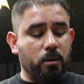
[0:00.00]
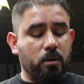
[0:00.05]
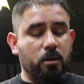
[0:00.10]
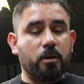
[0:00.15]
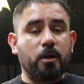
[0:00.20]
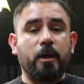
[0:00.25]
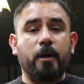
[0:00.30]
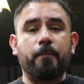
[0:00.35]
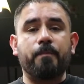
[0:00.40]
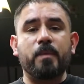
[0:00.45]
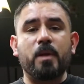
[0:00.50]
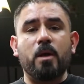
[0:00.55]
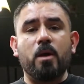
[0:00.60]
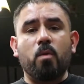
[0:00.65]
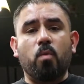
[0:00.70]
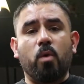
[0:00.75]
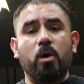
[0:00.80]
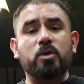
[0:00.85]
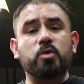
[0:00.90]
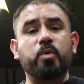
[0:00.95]
Okay.
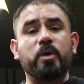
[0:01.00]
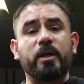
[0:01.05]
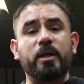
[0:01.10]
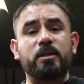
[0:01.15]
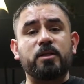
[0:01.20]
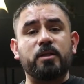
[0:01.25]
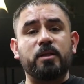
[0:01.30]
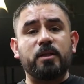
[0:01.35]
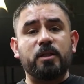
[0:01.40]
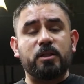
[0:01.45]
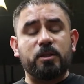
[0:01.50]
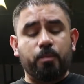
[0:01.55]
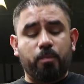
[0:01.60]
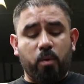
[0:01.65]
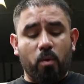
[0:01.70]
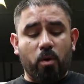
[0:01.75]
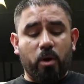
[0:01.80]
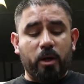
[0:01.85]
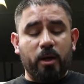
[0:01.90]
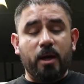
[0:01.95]
Once we get to this
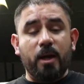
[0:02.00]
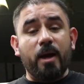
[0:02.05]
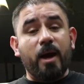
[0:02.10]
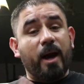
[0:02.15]
point,